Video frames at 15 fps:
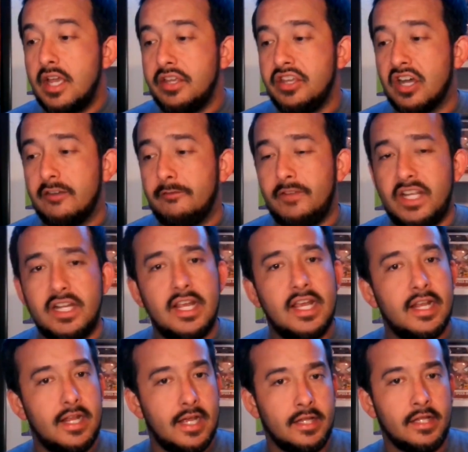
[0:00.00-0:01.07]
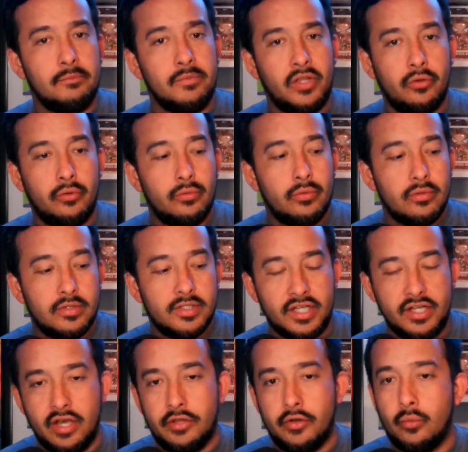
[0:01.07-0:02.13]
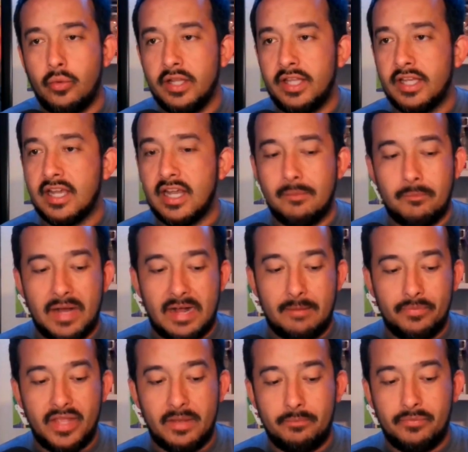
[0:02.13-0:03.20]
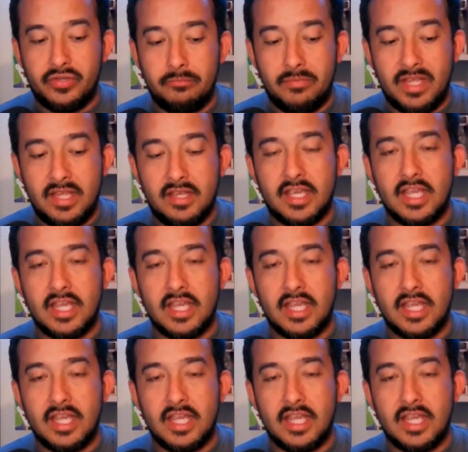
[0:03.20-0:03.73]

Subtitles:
Jan Vidi at LMU was another one that kind of popped up to me.